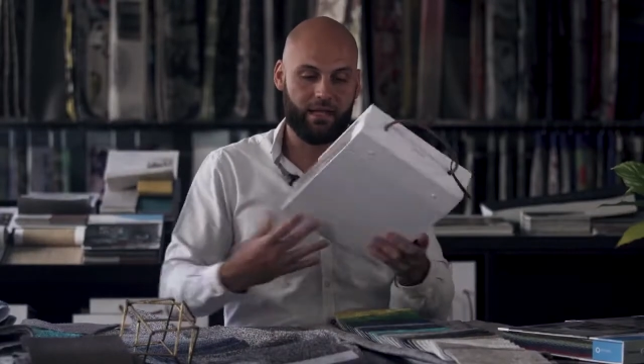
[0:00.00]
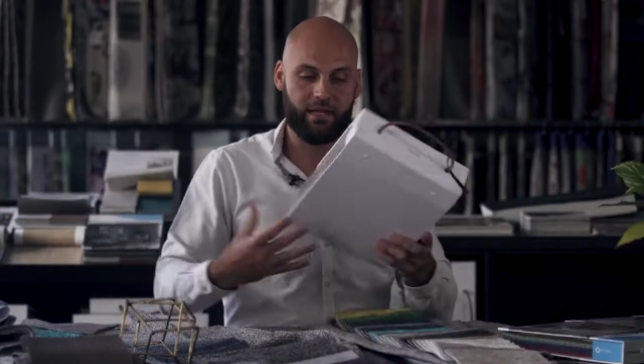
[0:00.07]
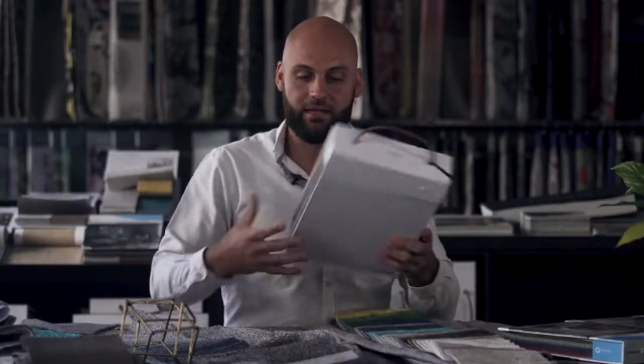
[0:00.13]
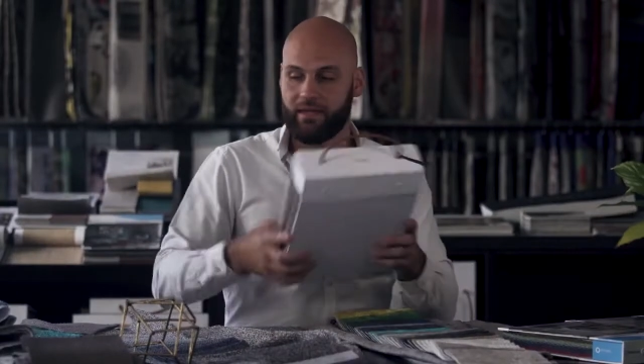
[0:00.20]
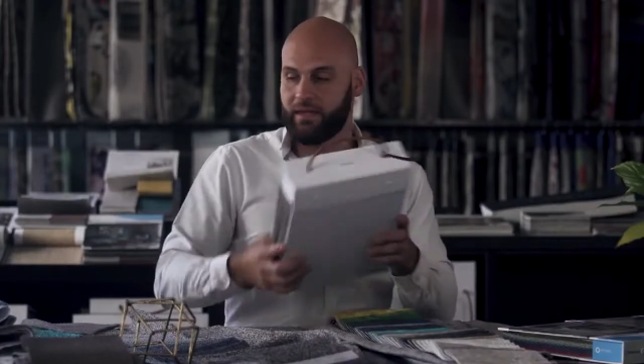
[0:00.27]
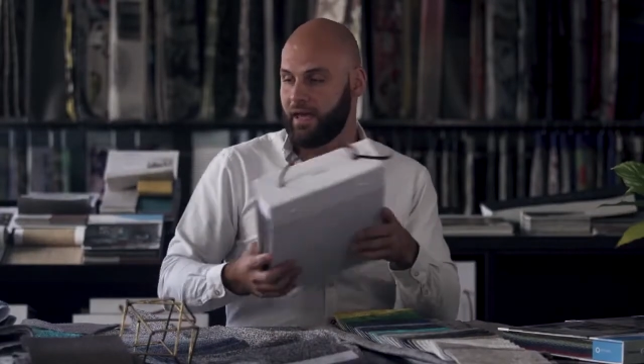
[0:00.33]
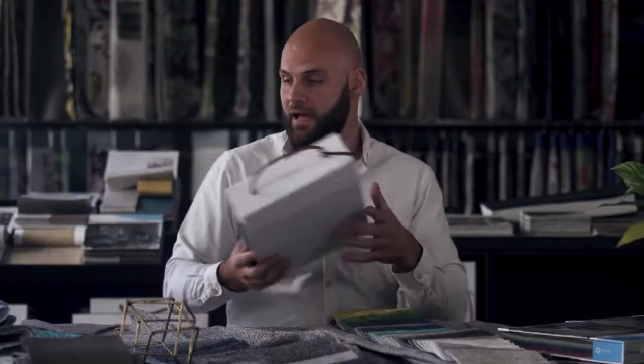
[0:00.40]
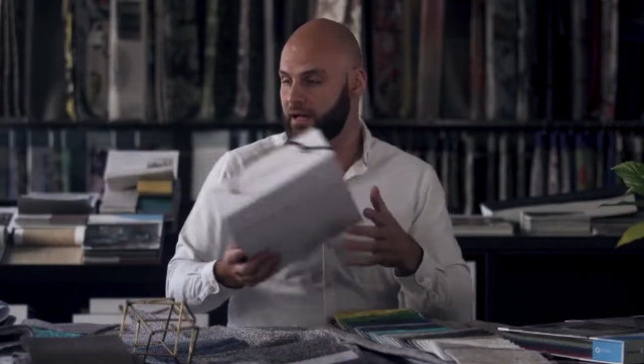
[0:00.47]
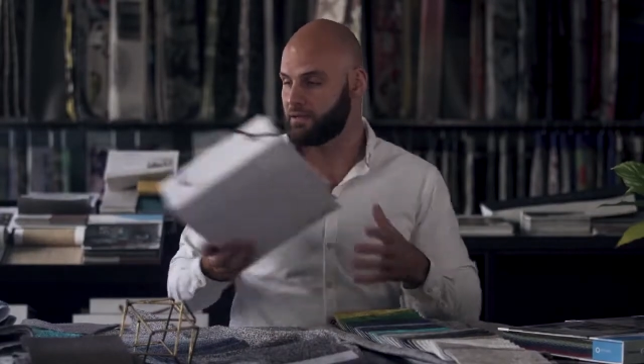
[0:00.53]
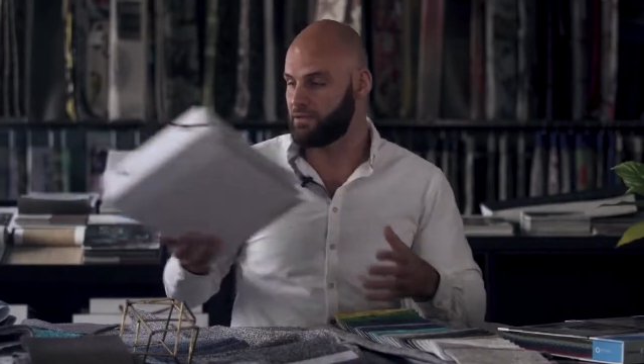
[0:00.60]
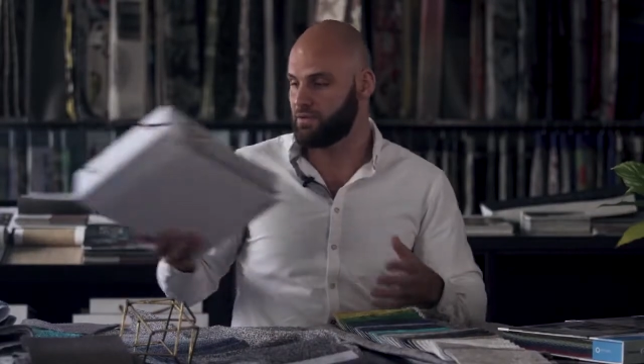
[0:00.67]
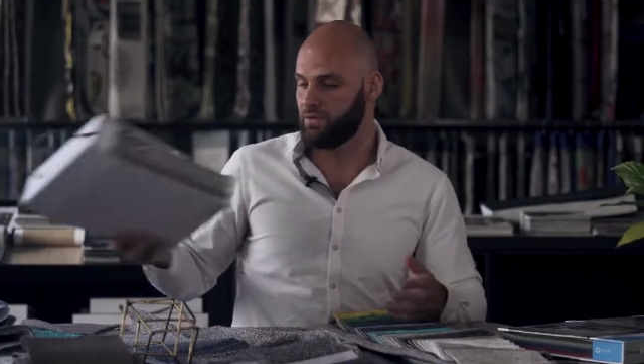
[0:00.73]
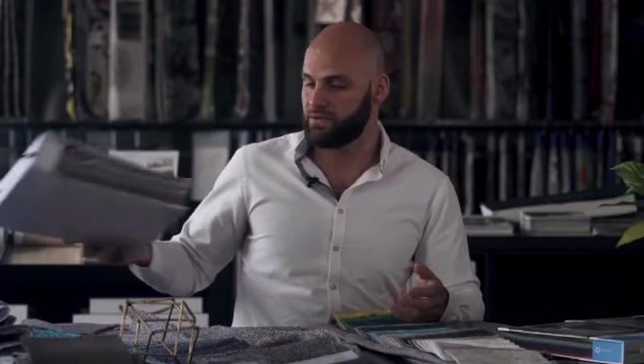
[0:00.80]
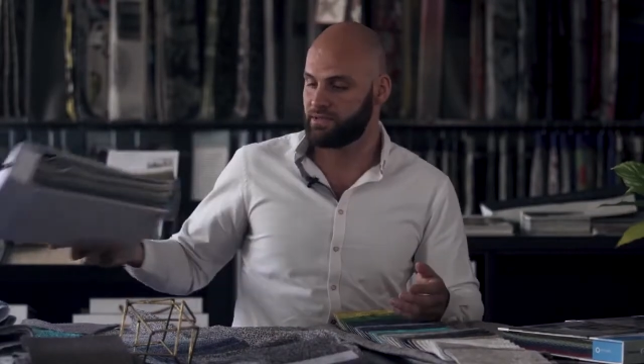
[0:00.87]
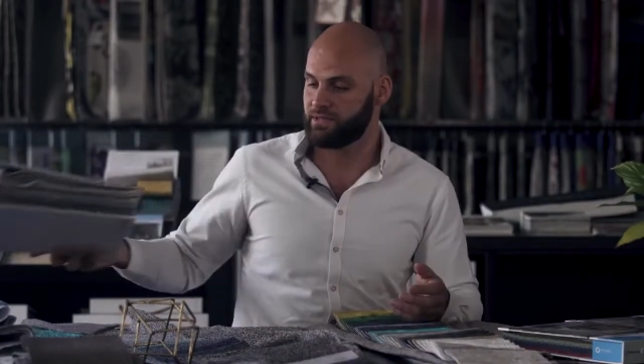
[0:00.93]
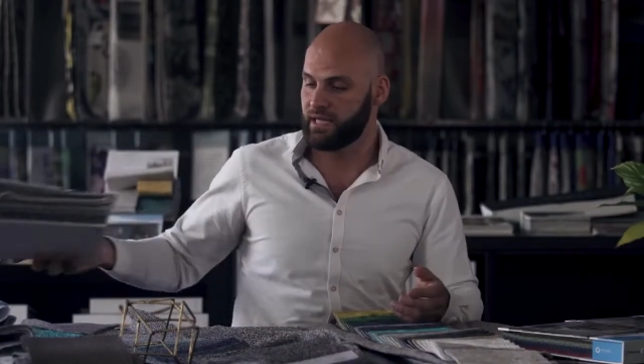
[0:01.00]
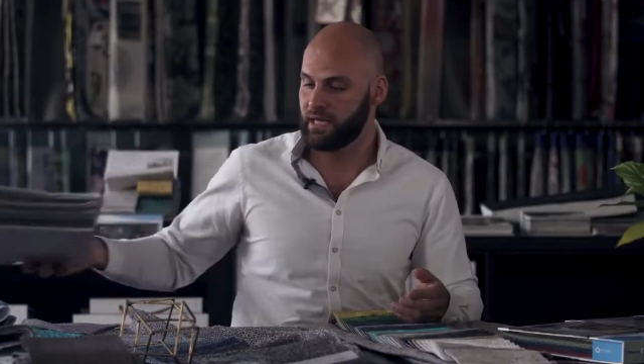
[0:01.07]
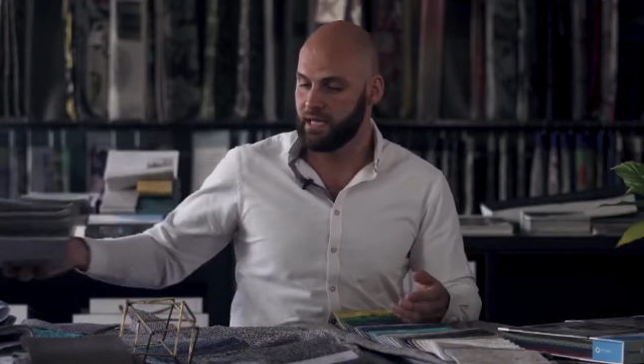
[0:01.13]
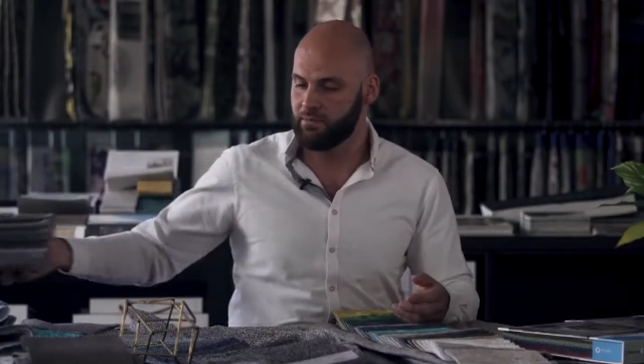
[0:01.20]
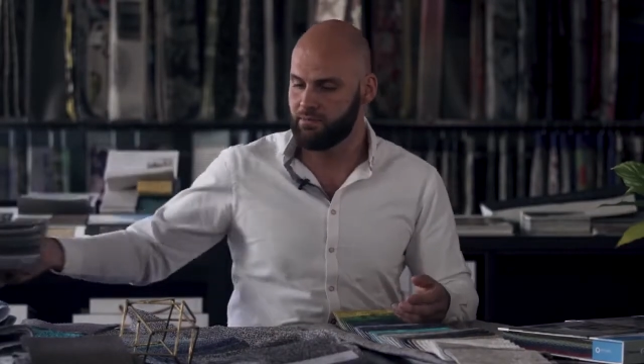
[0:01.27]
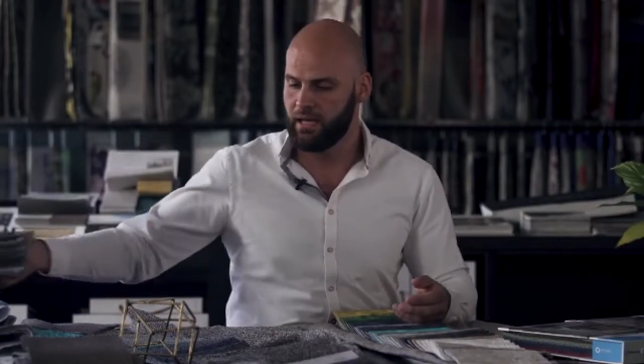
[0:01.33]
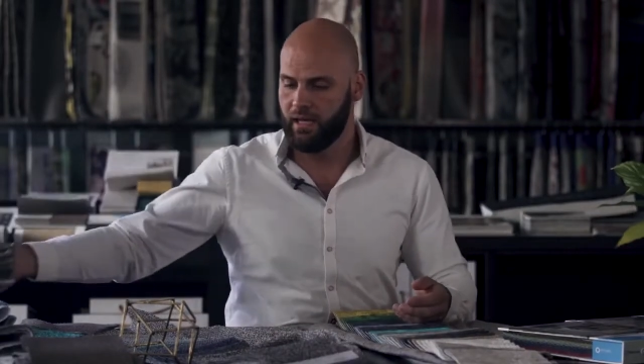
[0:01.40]
and the yang to your
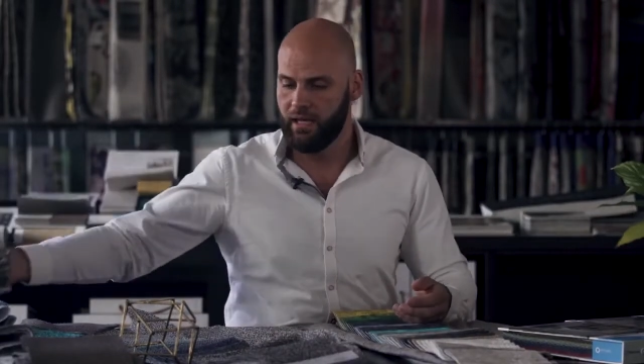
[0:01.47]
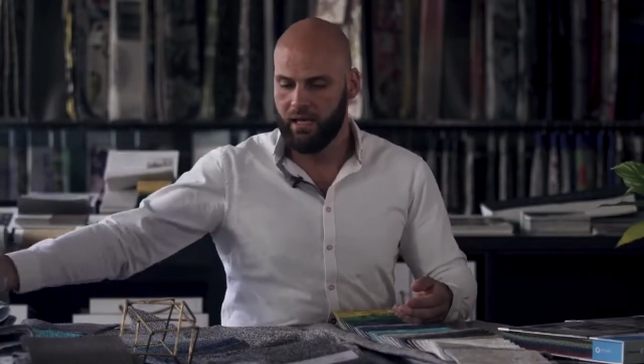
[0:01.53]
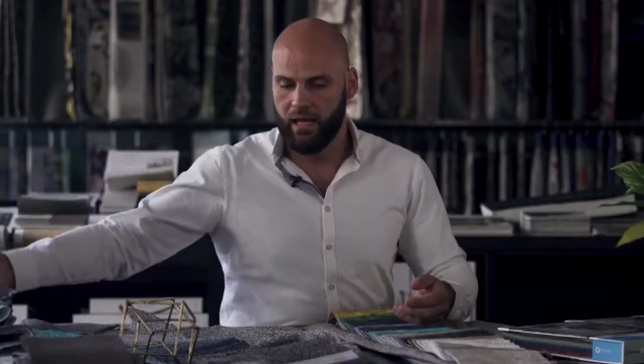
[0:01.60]
scheme.